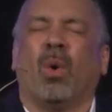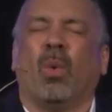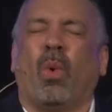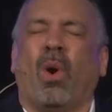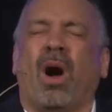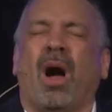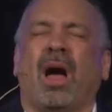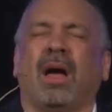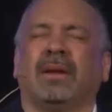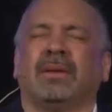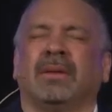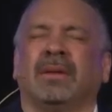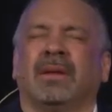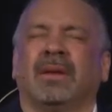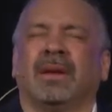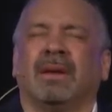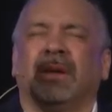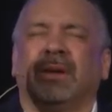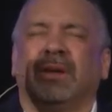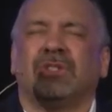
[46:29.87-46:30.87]
One,
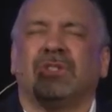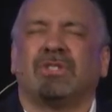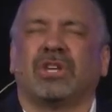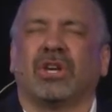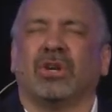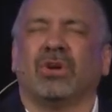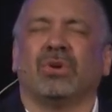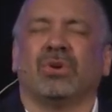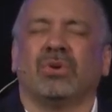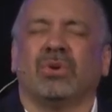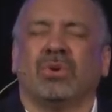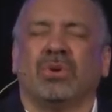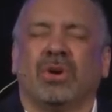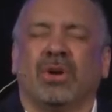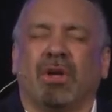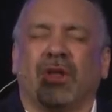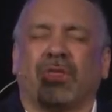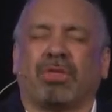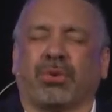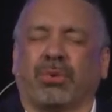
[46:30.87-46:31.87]
two,
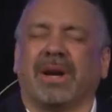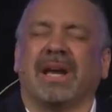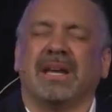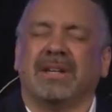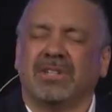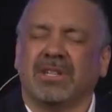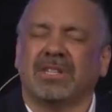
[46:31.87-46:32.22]
three.